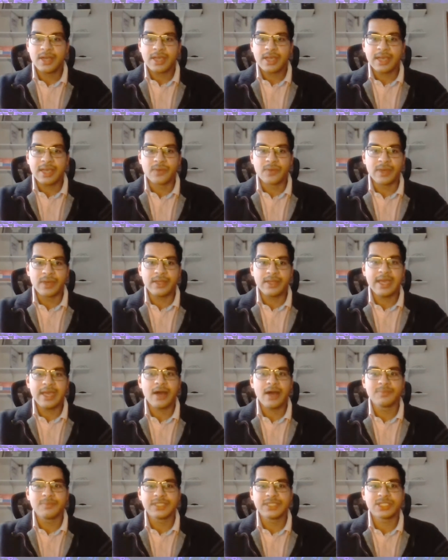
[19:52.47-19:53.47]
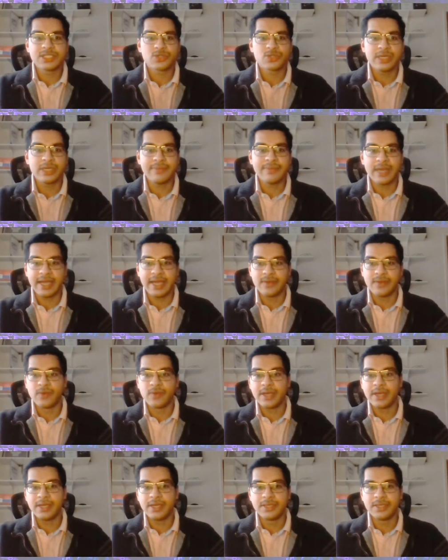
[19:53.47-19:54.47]
can really help streamline
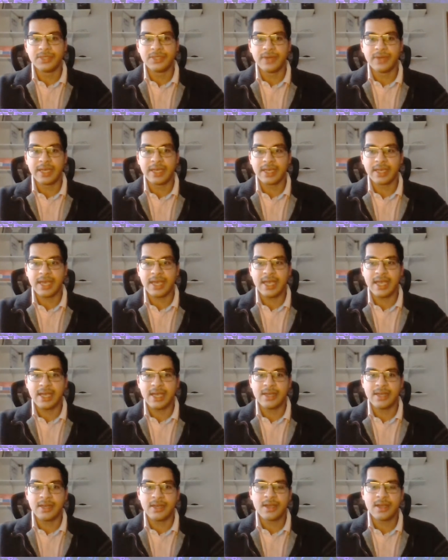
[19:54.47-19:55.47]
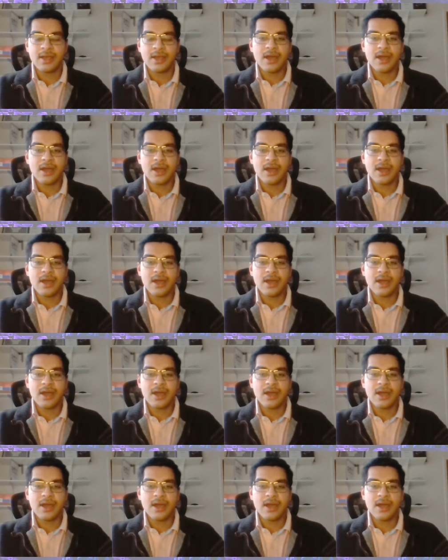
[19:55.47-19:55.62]
what you're doing in